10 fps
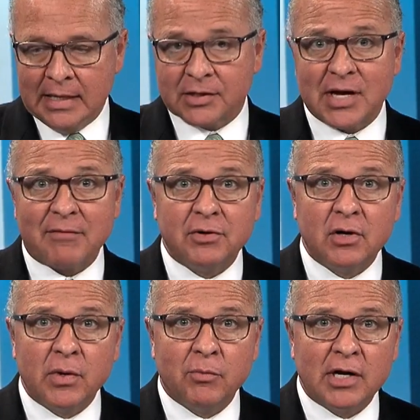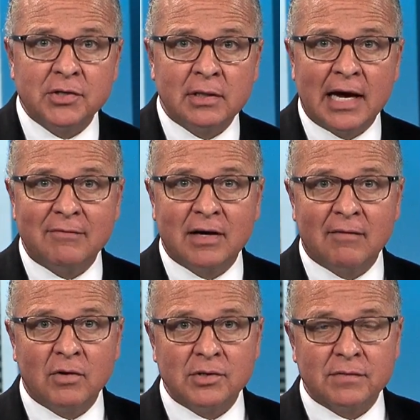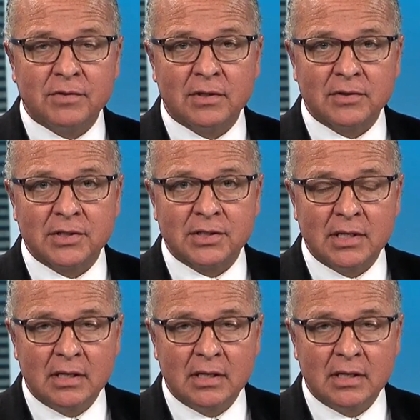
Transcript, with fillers: This afternoon, we brought you live coverage of Tulsa's